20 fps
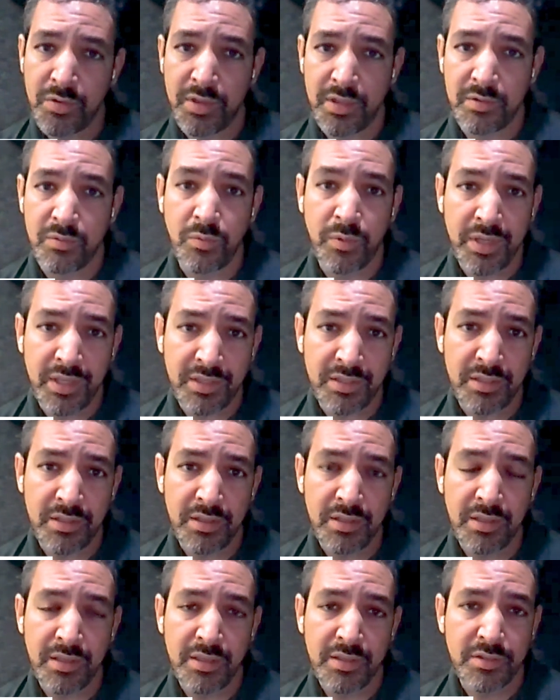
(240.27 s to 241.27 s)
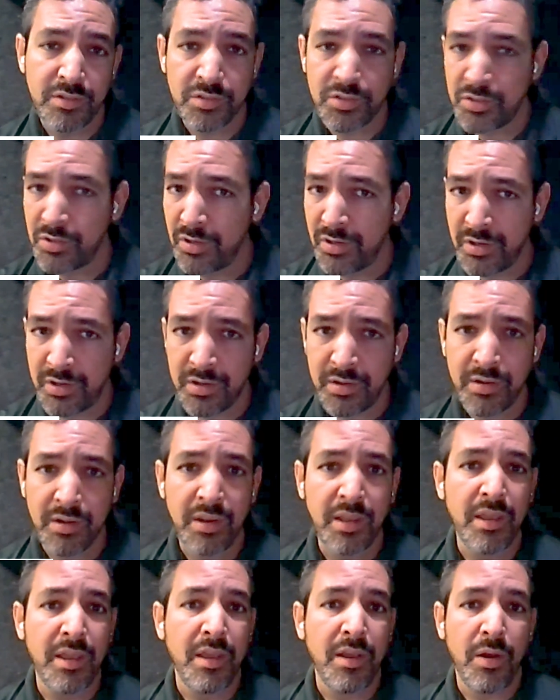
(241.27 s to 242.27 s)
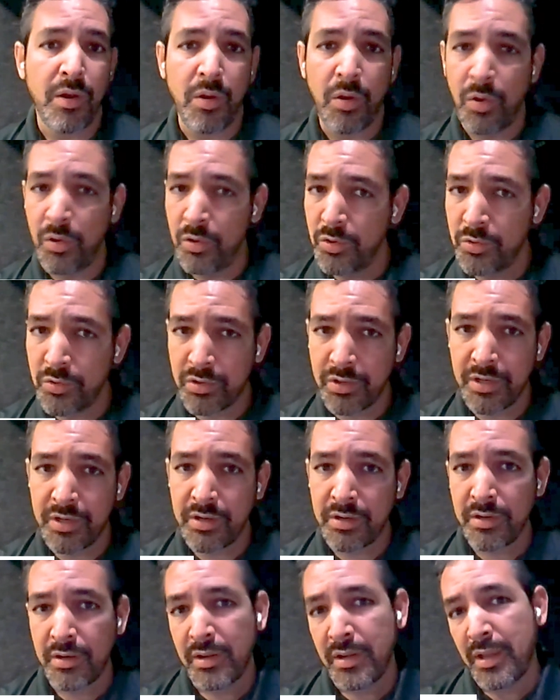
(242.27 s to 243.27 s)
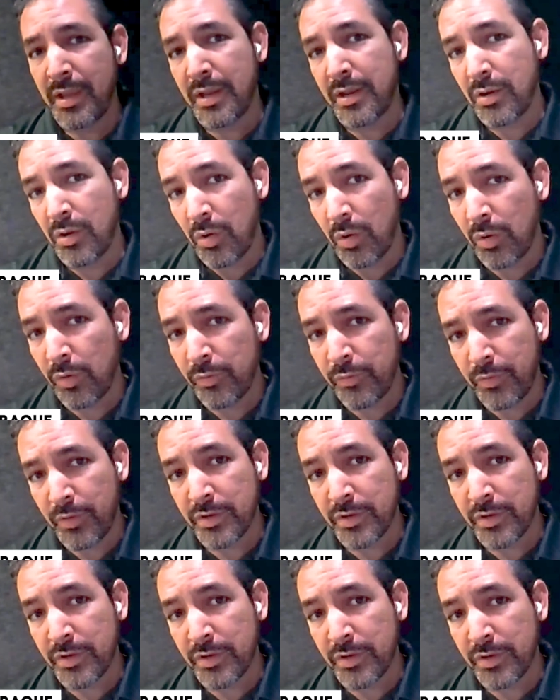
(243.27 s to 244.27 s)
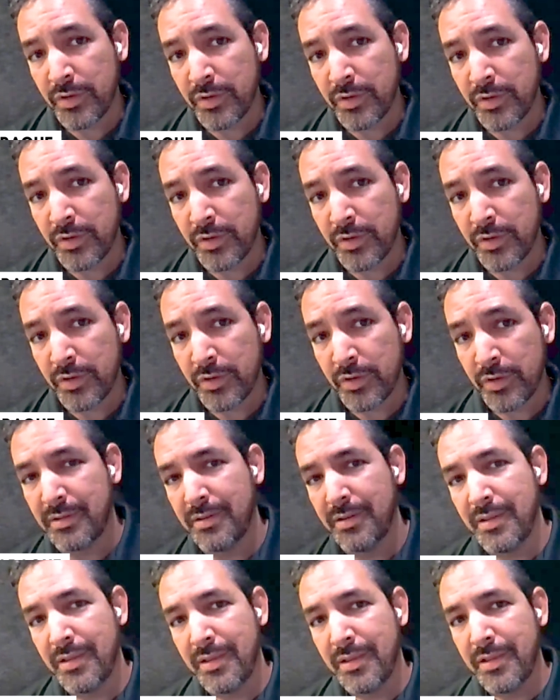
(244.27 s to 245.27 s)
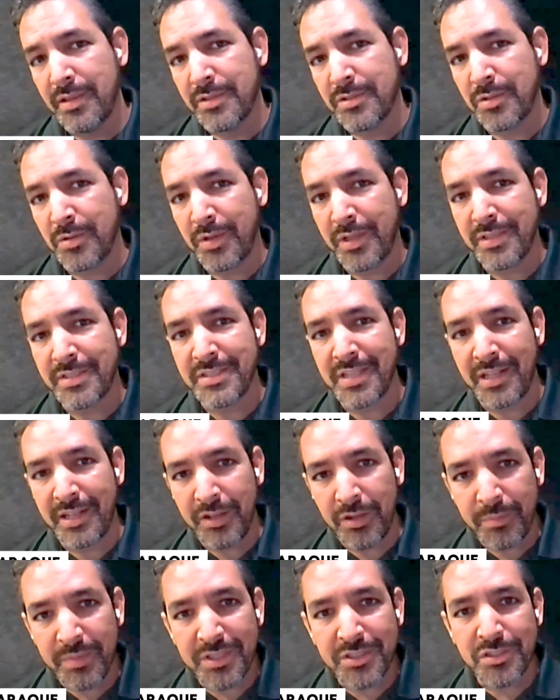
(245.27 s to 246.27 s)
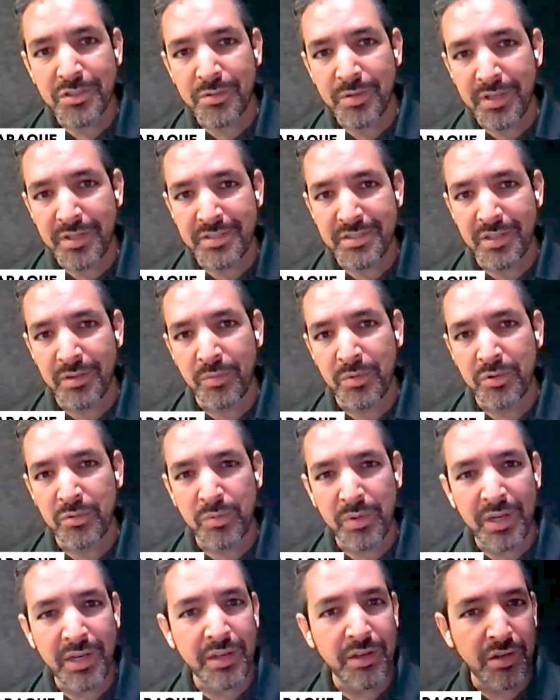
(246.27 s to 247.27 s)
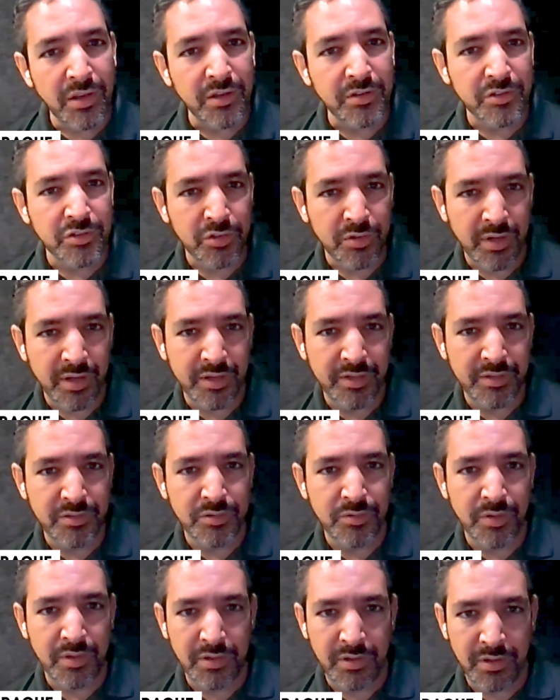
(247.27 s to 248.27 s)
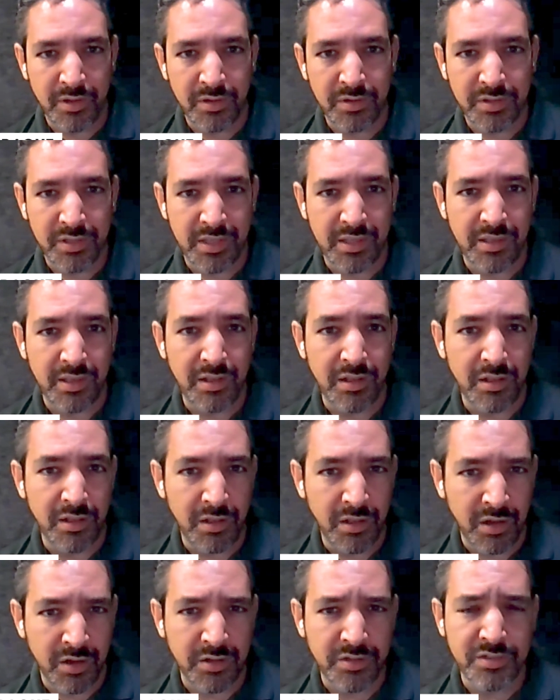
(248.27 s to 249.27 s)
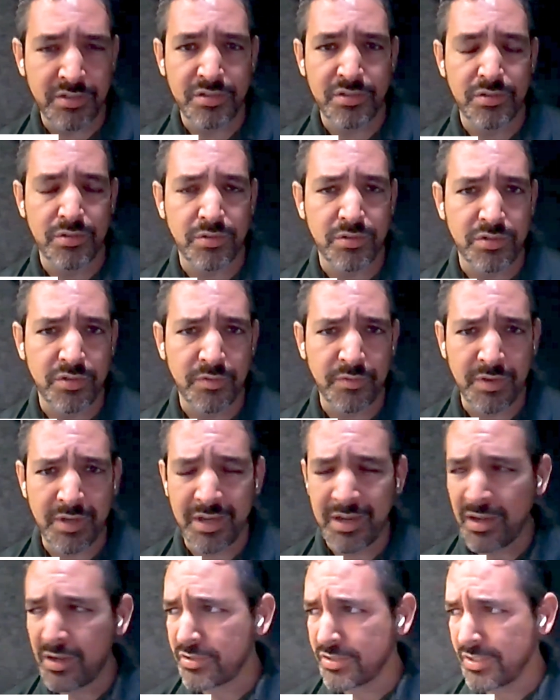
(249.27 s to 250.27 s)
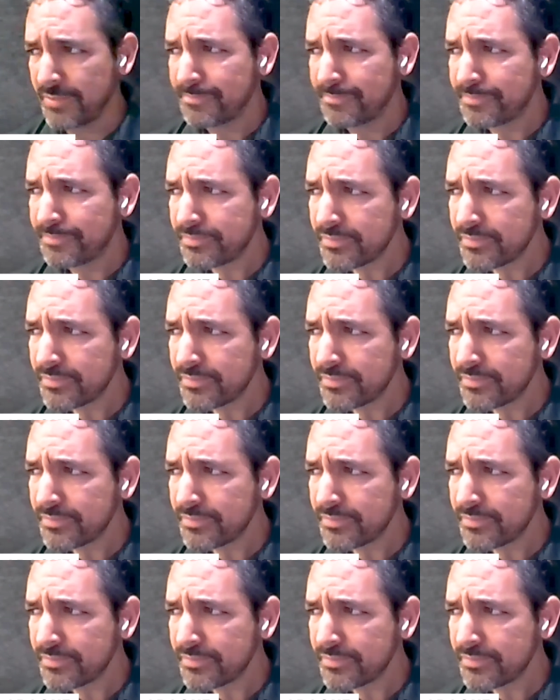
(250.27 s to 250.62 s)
than wind, solar, all nuclear, and all fossil combined. So it's a little bit strange that we're really not trying to unlock the largest source of clean energy.